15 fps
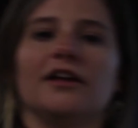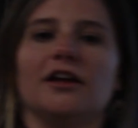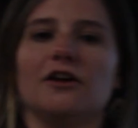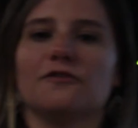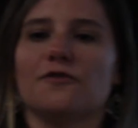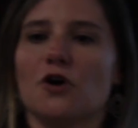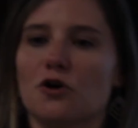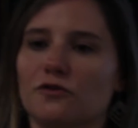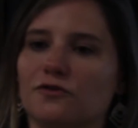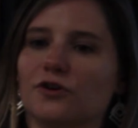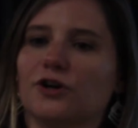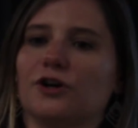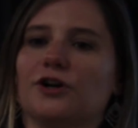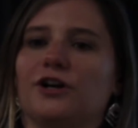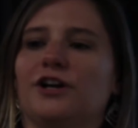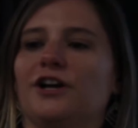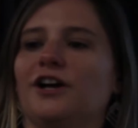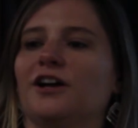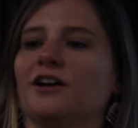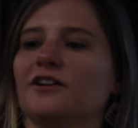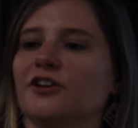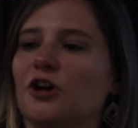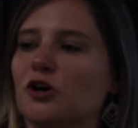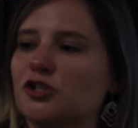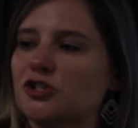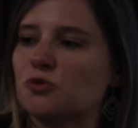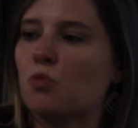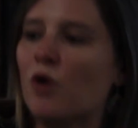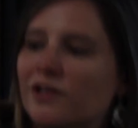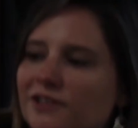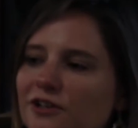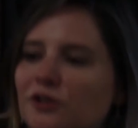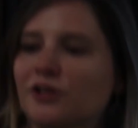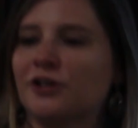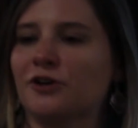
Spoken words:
if over, just one little